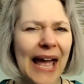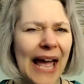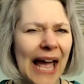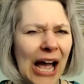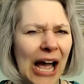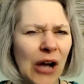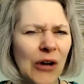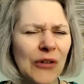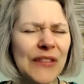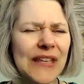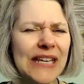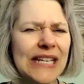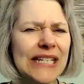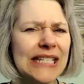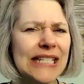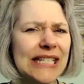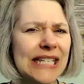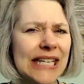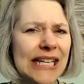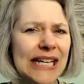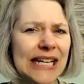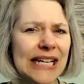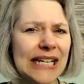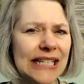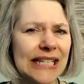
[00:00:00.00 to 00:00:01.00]
How they
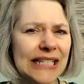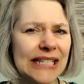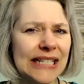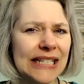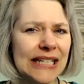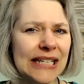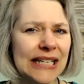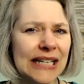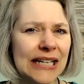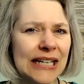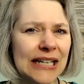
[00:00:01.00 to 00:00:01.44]
did it,